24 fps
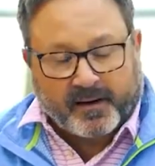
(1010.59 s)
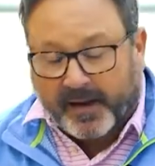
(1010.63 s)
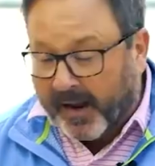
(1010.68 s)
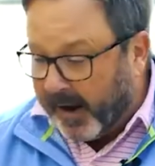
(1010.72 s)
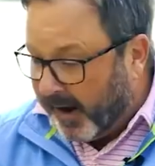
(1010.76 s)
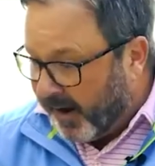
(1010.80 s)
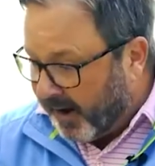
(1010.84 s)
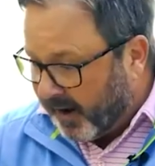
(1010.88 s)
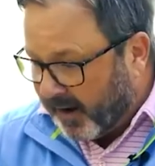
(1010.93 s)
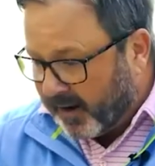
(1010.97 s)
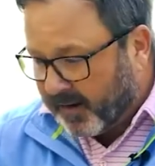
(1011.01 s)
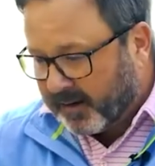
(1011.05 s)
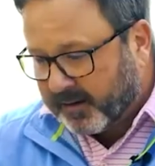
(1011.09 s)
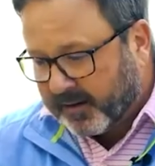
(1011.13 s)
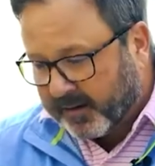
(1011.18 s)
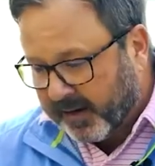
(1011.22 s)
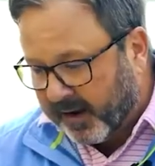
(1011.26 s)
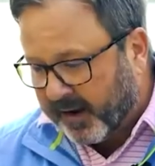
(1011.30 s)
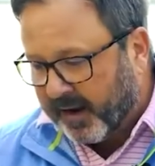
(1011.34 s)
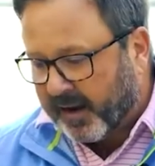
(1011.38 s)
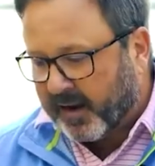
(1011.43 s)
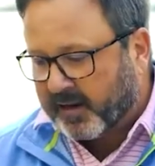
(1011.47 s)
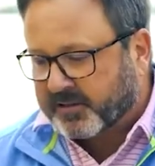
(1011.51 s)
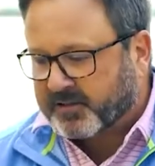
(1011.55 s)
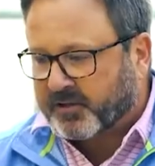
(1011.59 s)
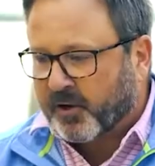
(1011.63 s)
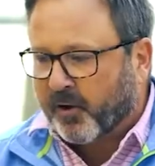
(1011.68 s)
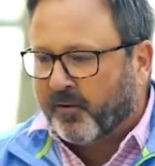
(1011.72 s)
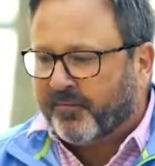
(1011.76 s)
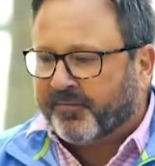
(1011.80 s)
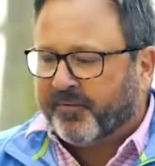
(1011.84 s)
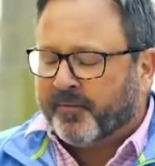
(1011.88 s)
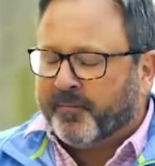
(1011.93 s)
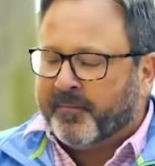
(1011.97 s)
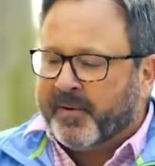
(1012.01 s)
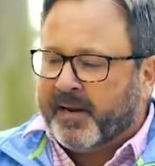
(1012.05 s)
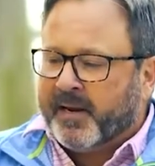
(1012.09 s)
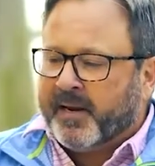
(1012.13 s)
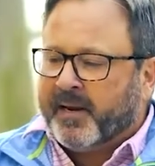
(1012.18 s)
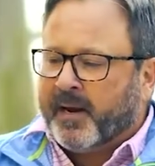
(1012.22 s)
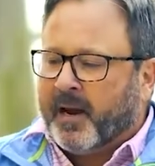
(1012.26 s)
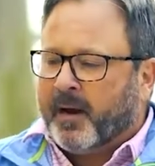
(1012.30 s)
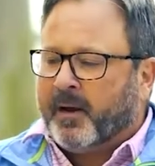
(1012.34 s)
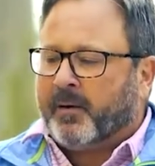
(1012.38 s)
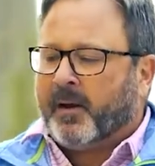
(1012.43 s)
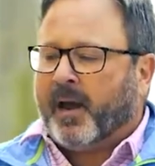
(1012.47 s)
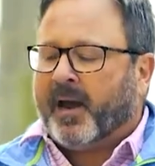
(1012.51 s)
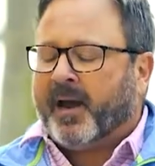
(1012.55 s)
yeah, yeah. So for me,
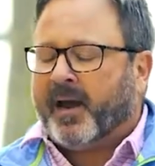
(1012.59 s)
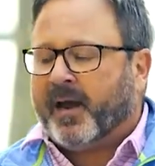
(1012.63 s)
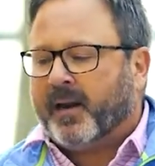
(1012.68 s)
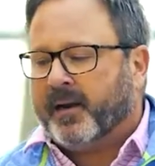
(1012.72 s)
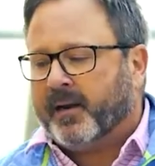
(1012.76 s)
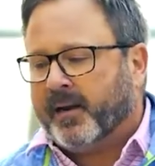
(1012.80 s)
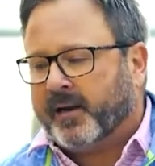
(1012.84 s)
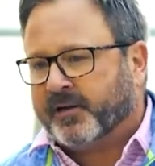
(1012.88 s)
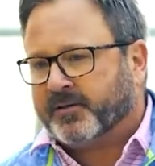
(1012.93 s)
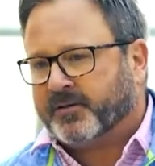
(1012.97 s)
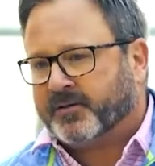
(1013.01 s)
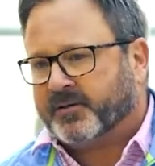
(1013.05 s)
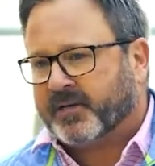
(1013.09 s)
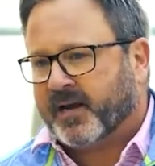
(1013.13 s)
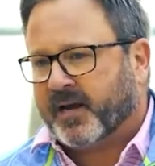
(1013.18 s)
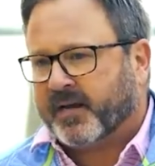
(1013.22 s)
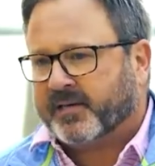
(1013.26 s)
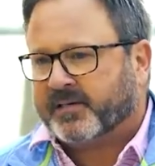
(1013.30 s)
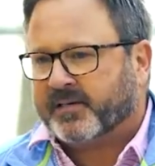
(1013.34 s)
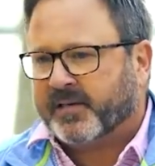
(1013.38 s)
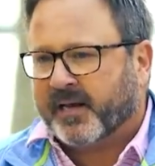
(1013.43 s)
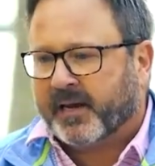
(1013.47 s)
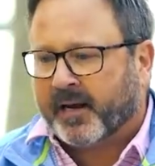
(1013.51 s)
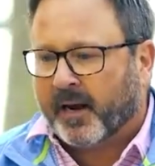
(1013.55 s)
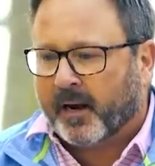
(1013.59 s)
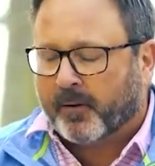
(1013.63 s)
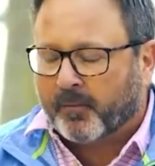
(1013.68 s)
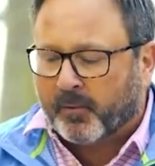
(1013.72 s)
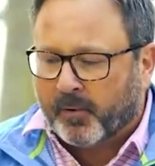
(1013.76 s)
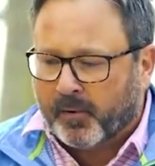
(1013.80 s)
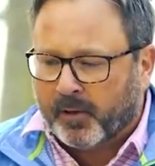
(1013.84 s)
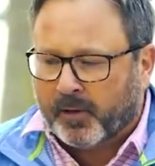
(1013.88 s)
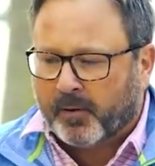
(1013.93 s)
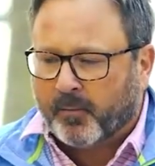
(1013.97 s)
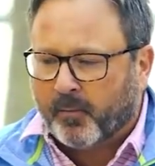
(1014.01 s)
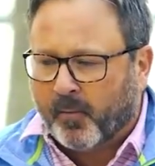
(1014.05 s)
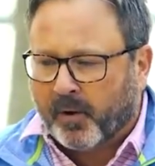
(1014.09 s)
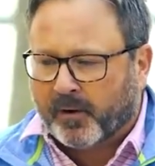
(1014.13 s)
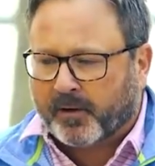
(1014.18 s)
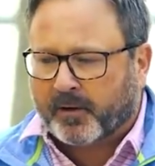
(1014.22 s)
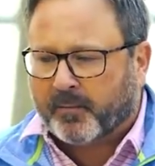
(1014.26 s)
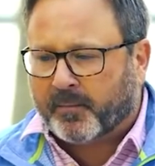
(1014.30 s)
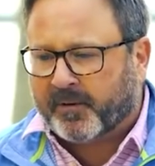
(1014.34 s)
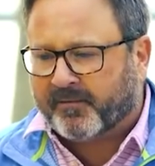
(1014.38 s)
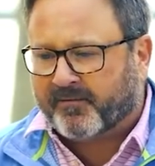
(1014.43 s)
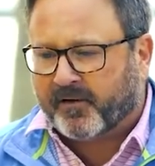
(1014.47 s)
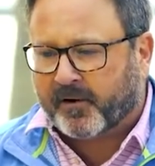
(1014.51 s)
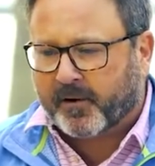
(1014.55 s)
I, I had an exercise, and I really wanted
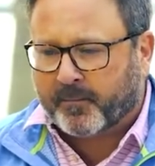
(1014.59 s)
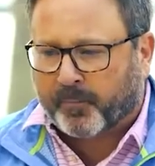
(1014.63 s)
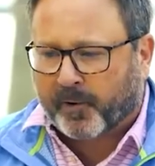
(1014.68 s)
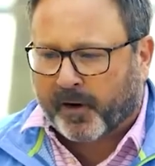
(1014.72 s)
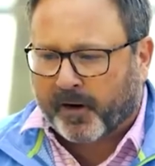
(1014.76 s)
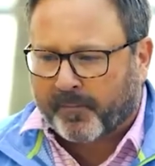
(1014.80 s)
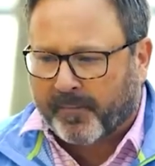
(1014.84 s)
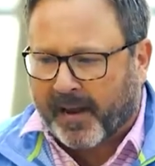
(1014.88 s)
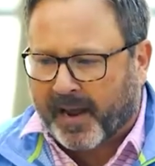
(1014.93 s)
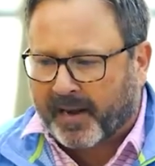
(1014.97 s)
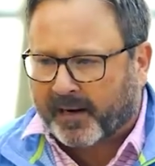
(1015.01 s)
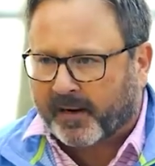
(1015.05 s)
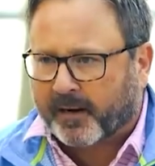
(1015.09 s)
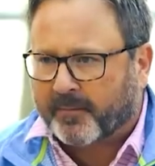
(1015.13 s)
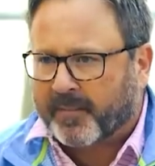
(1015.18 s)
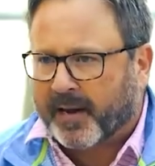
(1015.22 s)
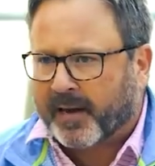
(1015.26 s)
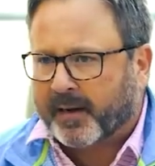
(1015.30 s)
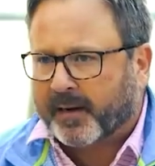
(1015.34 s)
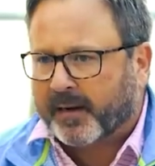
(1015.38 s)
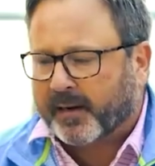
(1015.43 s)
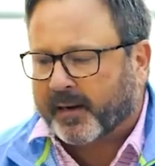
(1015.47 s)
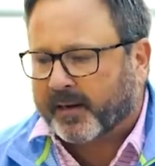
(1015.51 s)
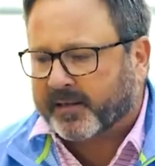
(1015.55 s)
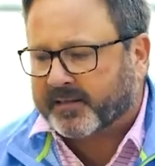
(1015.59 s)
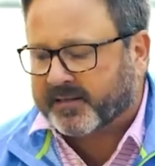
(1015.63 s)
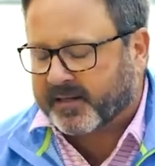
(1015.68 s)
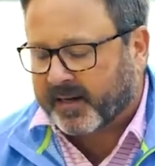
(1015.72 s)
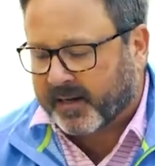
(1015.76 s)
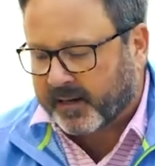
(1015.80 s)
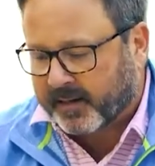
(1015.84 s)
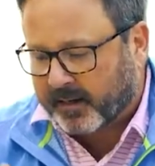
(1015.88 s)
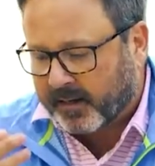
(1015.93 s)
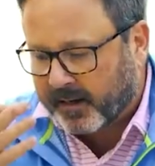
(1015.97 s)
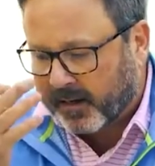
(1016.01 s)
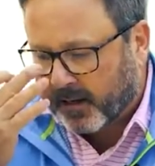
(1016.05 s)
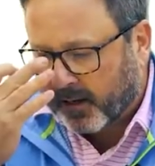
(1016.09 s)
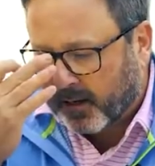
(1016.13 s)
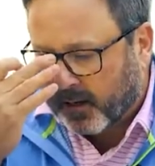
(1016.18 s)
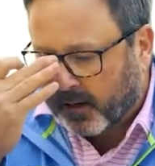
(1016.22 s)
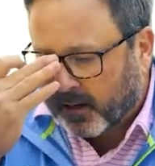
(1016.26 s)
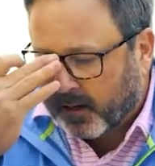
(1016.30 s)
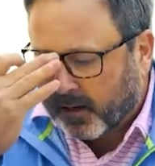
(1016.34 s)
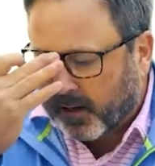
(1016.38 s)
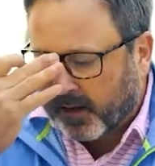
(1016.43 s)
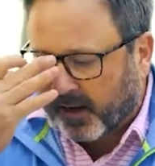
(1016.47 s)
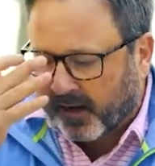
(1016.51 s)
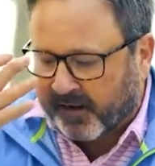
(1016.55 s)
to be very pragmatic about it. And I said,
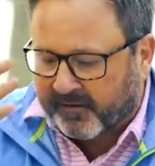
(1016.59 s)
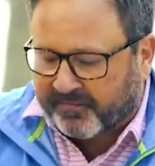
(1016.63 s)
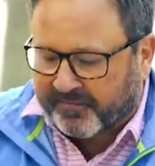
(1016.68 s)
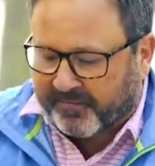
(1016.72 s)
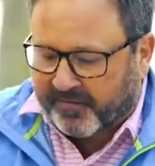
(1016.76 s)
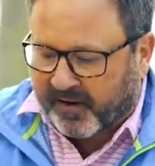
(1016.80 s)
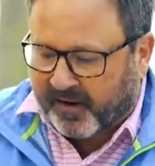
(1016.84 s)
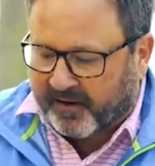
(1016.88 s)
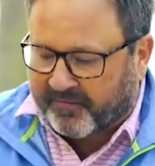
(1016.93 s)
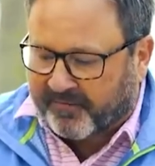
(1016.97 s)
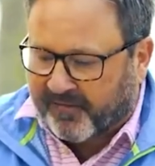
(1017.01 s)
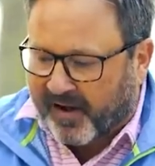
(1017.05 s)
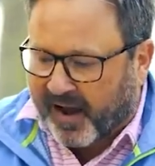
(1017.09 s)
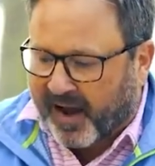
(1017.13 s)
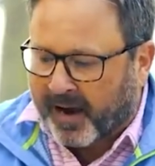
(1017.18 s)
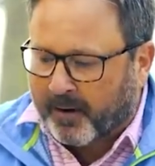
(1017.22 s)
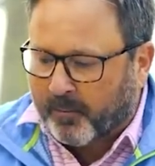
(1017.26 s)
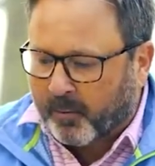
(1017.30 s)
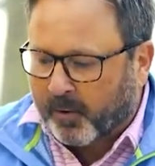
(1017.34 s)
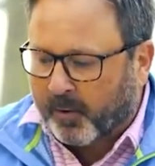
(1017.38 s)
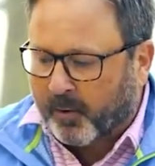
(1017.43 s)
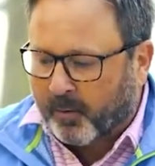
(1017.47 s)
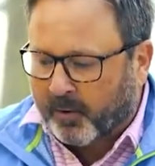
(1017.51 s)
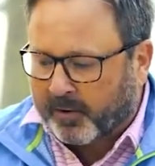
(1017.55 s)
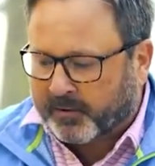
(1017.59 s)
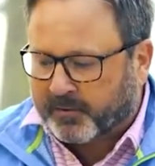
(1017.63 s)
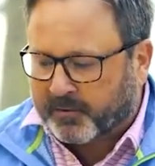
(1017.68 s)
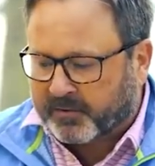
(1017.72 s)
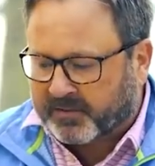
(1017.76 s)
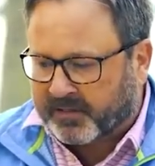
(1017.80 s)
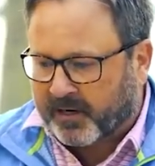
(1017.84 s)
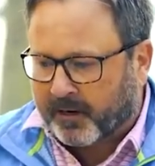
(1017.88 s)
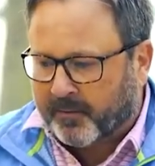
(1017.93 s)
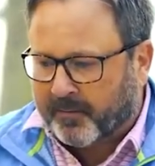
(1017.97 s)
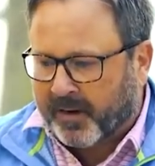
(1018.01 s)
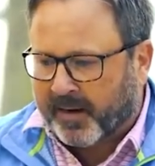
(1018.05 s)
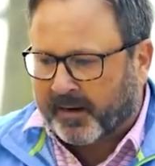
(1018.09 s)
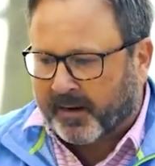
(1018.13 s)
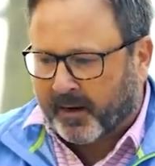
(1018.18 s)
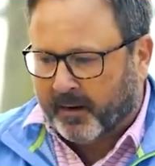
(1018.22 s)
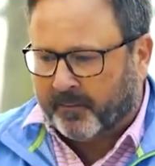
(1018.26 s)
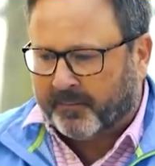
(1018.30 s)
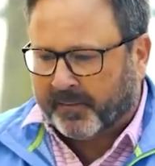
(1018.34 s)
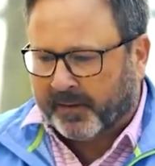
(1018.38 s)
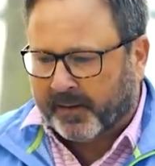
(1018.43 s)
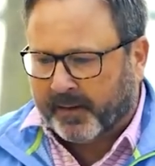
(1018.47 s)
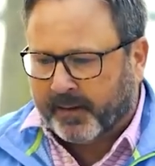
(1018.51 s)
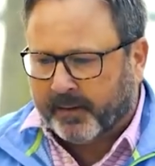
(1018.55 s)
if if I were going to sell my
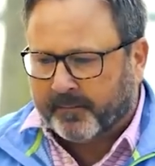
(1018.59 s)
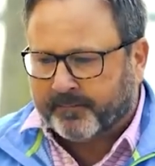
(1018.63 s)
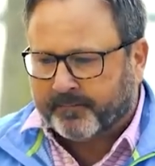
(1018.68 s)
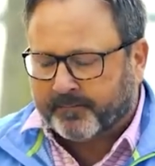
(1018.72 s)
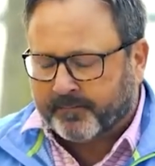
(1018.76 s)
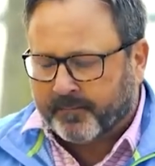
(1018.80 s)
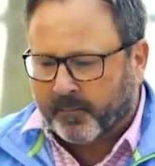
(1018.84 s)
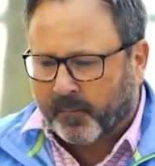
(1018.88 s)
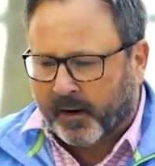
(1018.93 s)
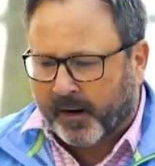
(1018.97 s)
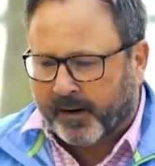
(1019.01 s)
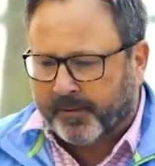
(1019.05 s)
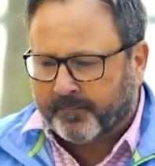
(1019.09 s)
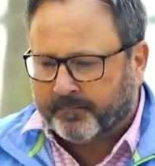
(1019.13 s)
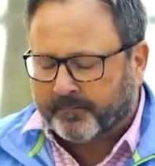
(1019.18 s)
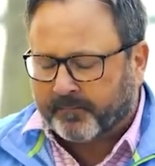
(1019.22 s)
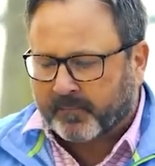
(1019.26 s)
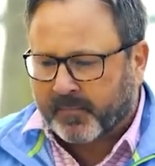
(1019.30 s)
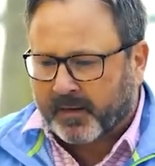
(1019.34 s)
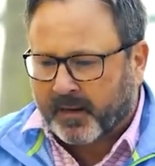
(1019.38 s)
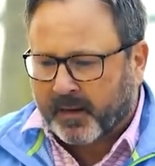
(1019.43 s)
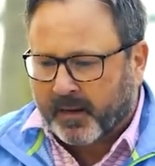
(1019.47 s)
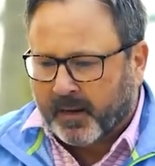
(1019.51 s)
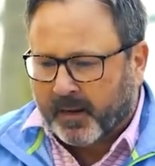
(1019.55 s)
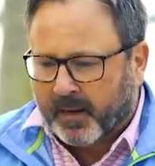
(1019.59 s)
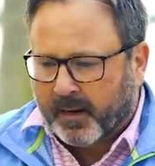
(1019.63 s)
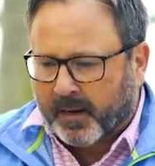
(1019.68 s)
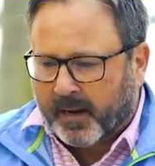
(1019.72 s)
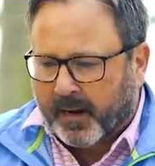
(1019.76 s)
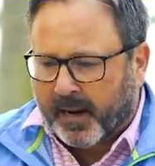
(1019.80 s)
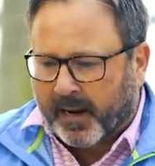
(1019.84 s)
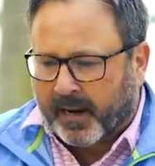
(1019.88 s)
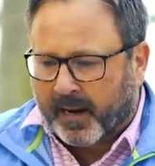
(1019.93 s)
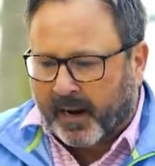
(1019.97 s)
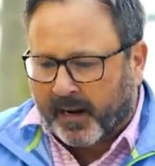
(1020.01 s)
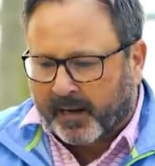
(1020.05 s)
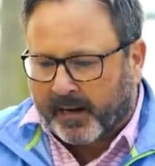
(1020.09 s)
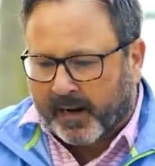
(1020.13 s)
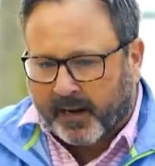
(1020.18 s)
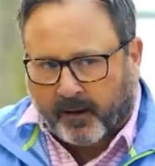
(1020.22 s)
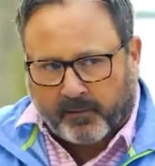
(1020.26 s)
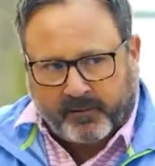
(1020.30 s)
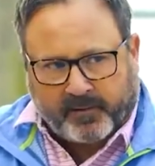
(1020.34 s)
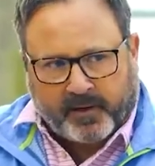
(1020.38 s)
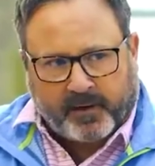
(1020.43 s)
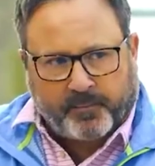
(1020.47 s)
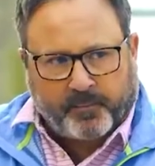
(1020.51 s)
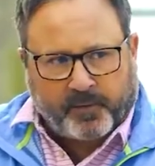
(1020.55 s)
company, right, and I
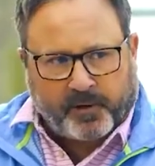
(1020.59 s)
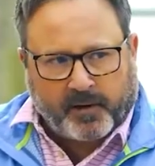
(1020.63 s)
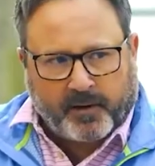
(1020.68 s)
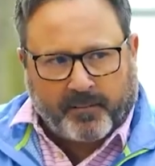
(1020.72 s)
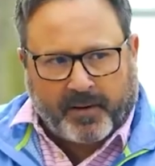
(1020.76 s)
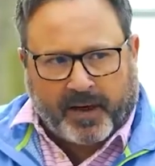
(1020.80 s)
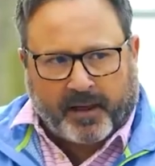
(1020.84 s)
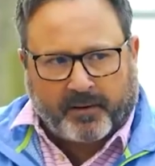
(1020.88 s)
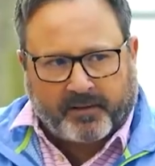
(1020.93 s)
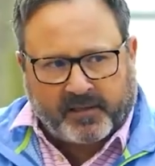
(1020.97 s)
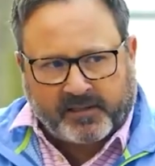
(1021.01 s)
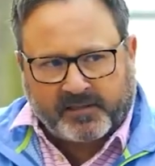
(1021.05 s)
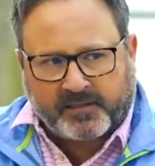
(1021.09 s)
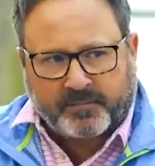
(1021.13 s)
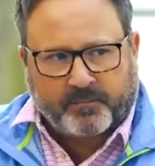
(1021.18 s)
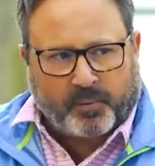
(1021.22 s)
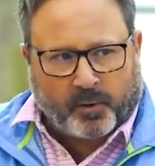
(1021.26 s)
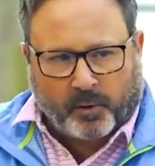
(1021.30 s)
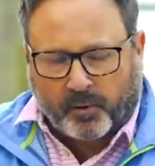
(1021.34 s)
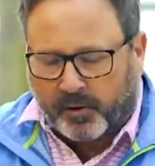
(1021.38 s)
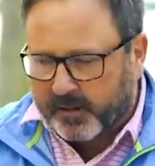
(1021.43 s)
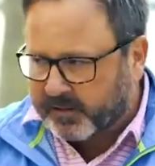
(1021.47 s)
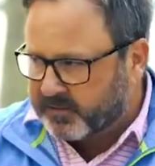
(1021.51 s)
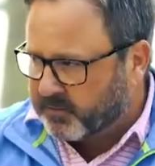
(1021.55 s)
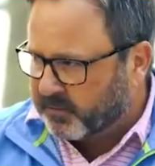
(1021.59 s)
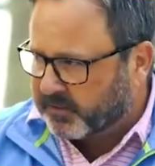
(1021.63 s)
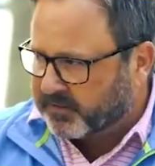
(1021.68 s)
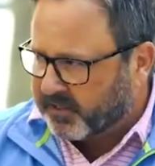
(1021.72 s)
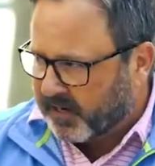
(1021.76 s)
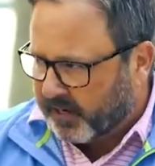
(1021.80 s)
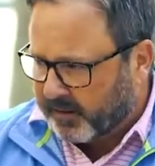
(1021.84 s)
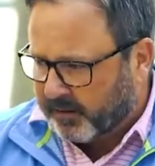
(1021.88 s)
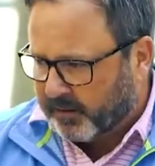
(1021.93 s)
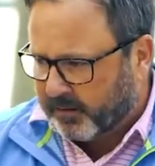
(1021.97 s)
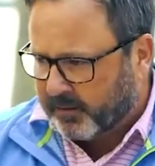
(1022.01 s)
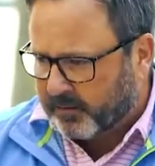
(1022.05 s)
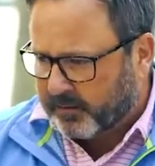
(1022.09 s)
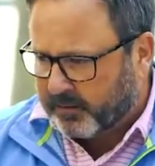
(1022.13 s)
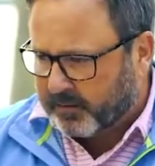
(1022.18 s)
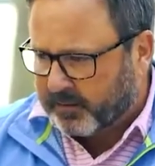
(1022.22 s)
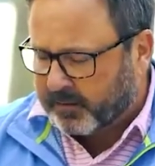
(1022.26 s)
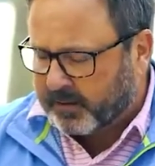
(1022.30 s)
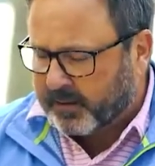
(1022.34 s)
care deeply about these employees, which I do,